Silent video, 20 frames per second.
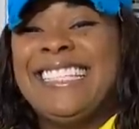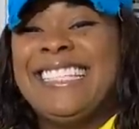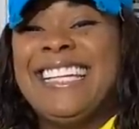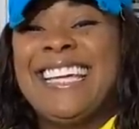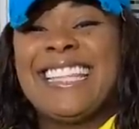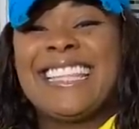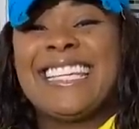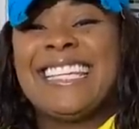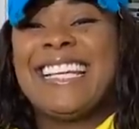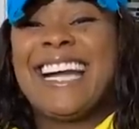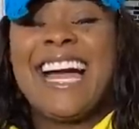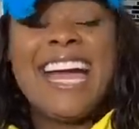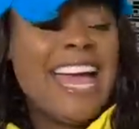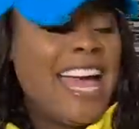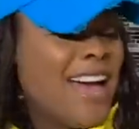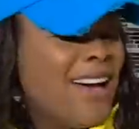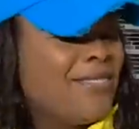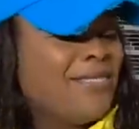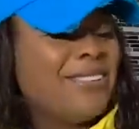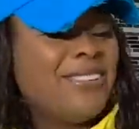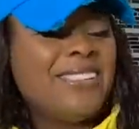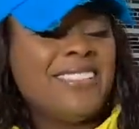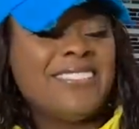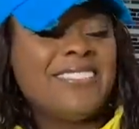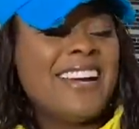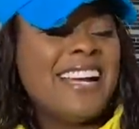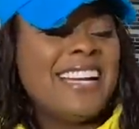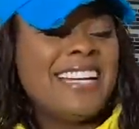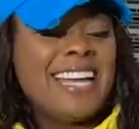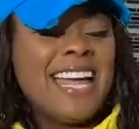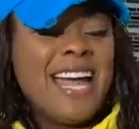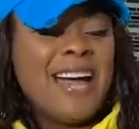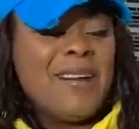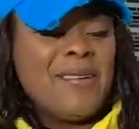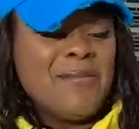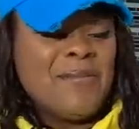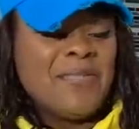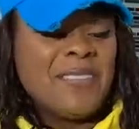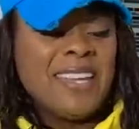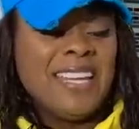have on right
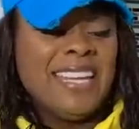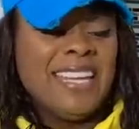now.